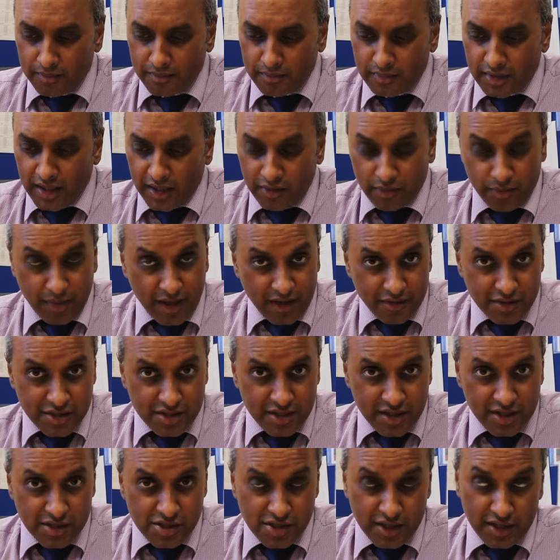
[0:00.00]
Now the
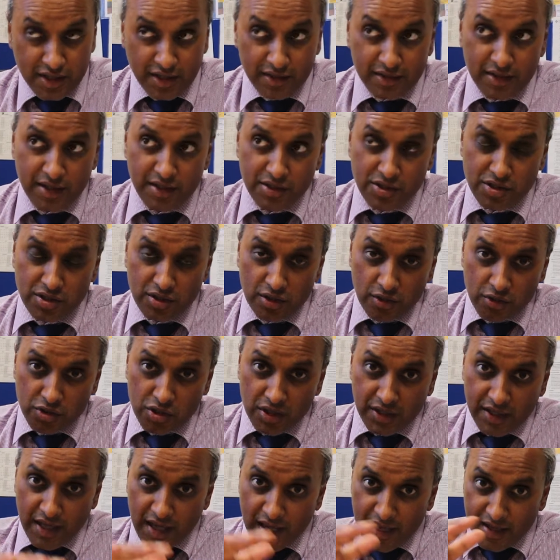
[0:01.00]
paresthesia is
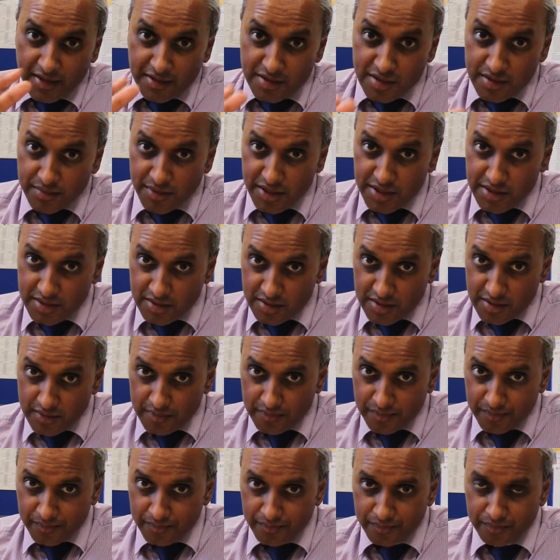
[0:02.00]
usually intermittent.
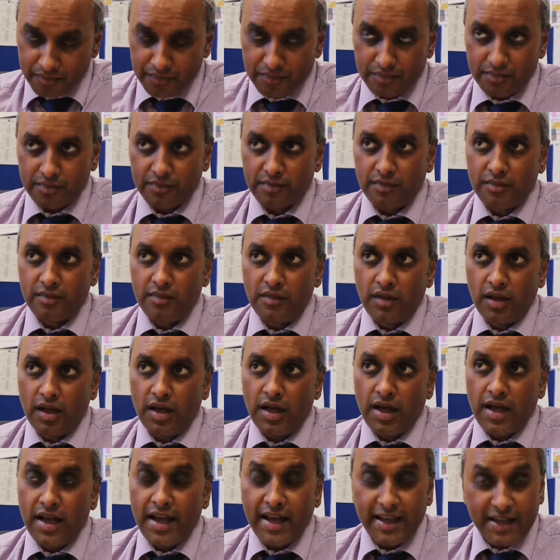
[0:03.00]

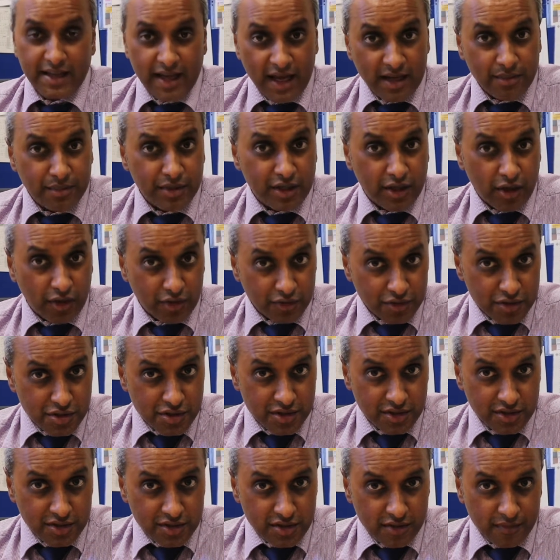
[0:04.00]
It can be
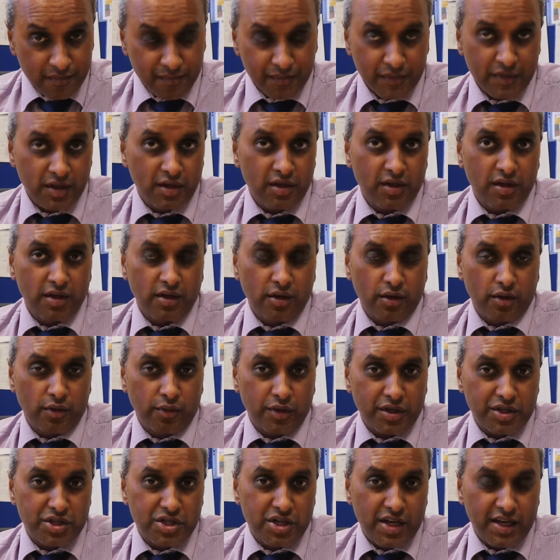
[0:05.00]
constant,
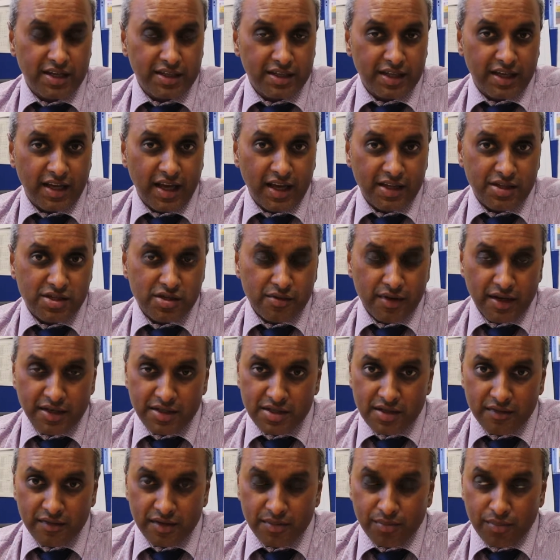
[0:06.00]
which indicates a
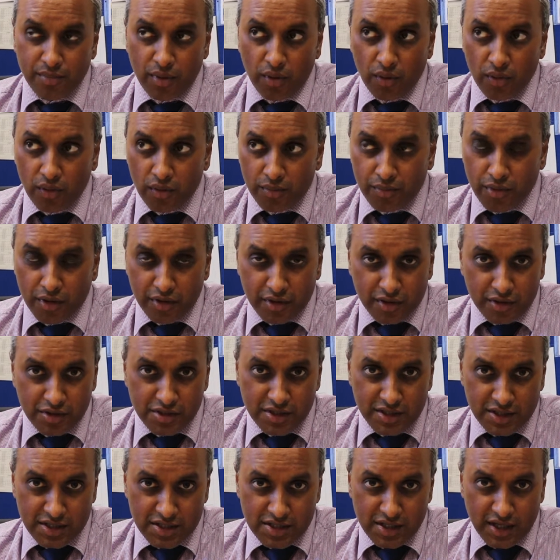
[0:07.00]
relatively poor
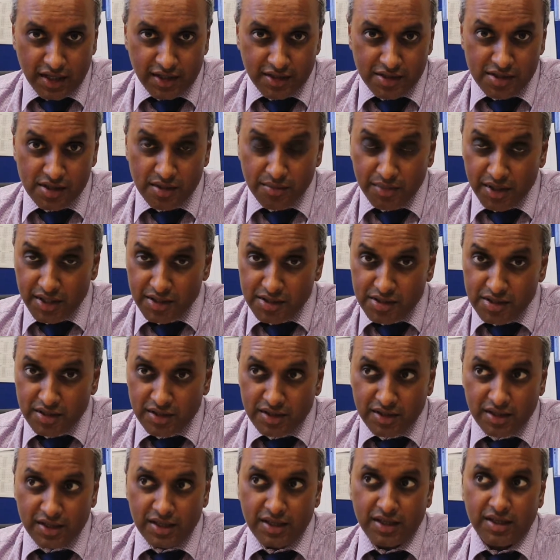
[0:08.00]
prognostic sign, as it means
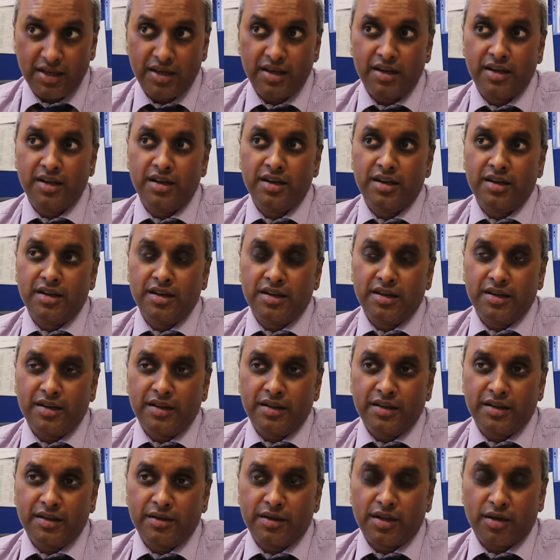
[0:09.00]
that the
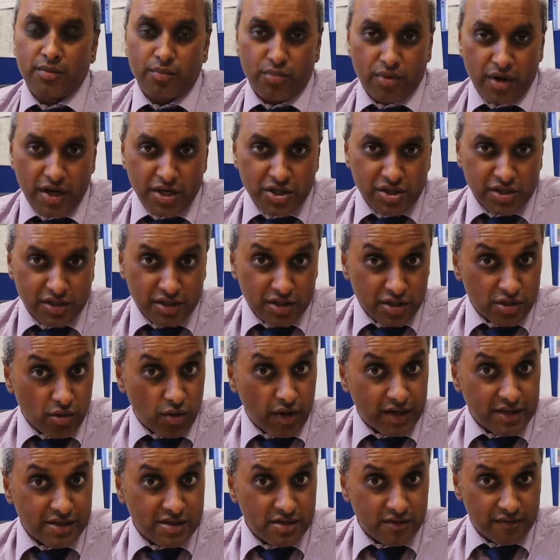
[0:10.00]
compression is
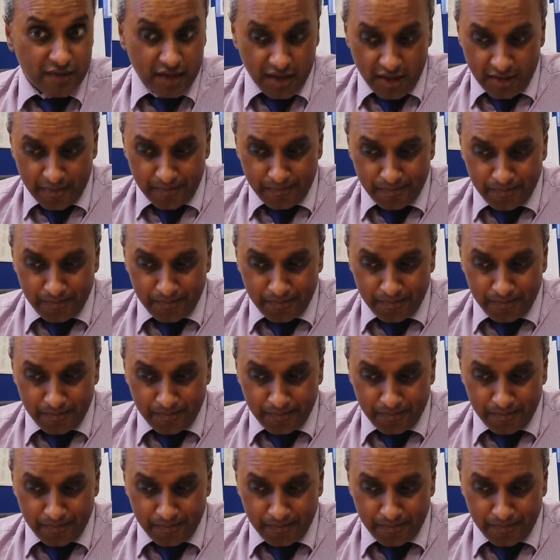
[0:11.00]
quite severe.